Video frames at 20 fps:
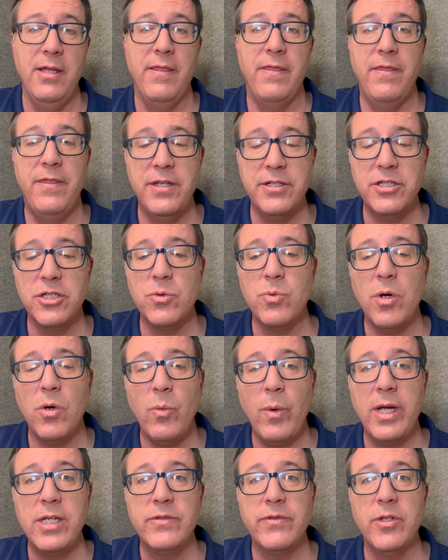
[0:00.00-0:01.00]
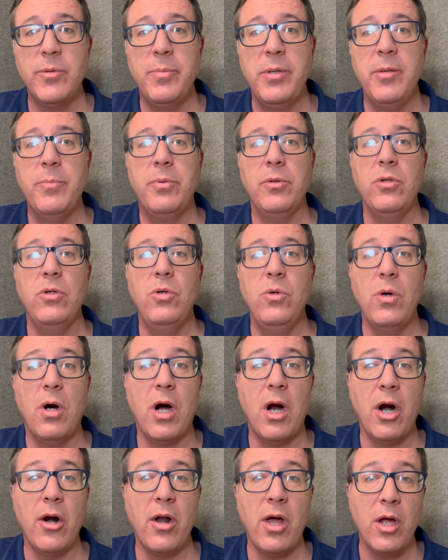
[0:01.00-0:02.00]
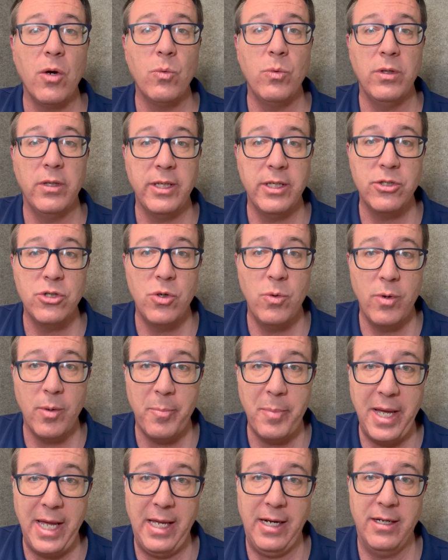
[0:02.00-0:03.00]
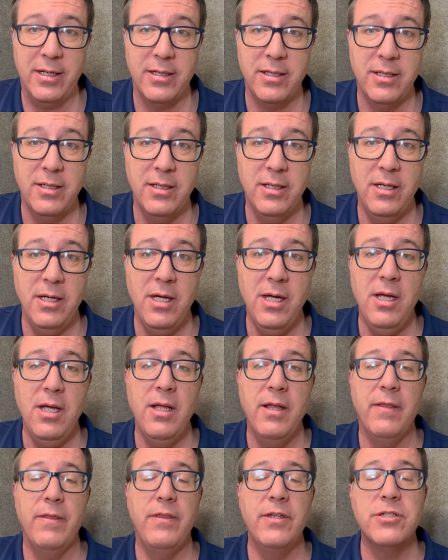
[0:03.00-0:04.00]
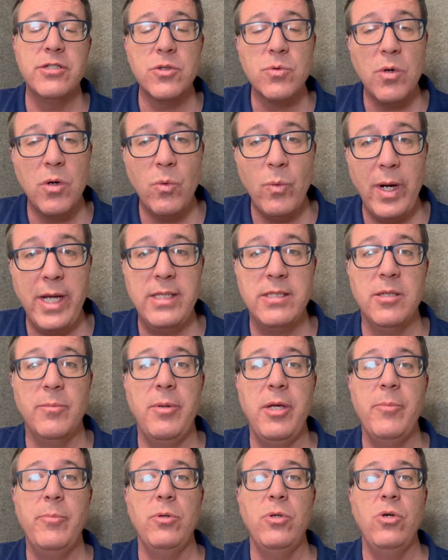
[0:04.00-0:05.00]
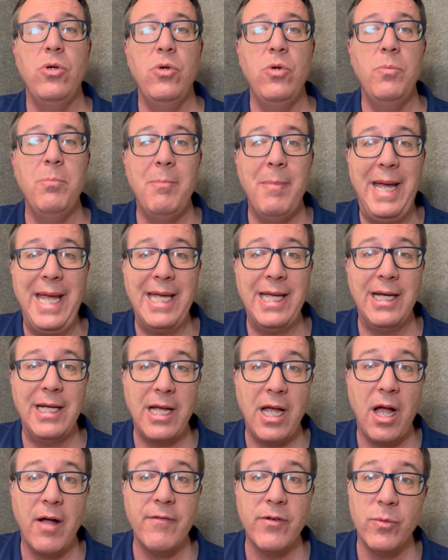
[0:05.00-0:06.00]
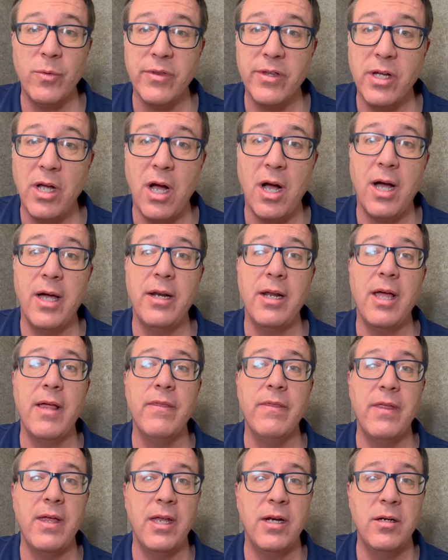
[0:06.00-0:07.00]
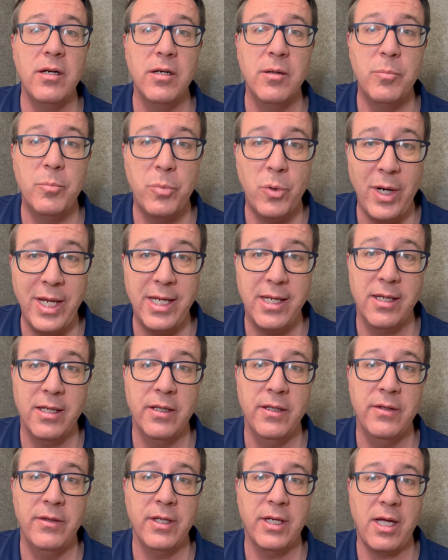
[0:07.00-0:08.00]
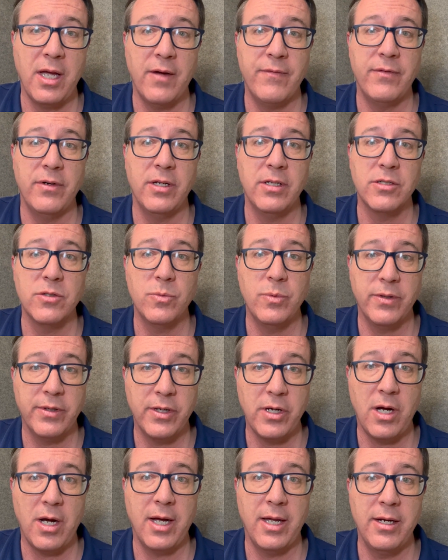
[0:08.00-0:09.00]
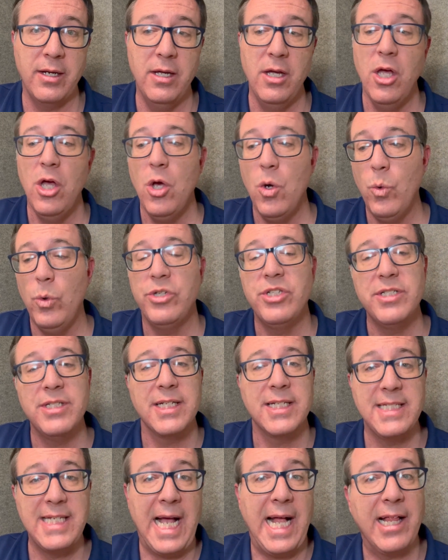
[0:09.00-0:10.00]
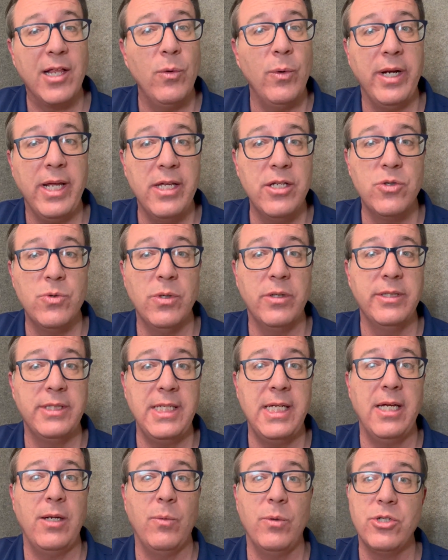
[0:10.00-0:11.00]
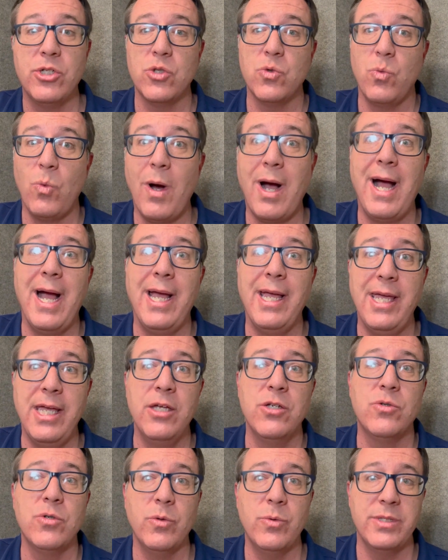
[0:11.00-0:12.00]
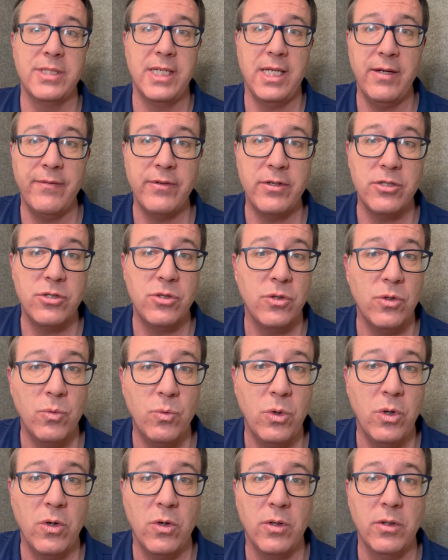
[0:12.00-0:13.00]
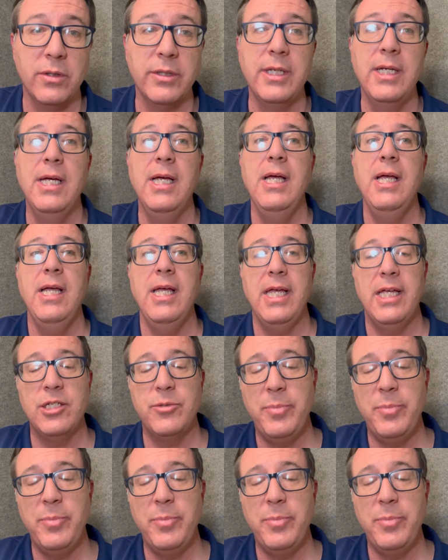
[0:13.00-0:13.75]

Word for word: This is what waits for the people who are not willing to repent. This is what waits the people who make a covenant with God and then break the covenant with God which is exactly what Israel did, which is why Israel was given to the world, is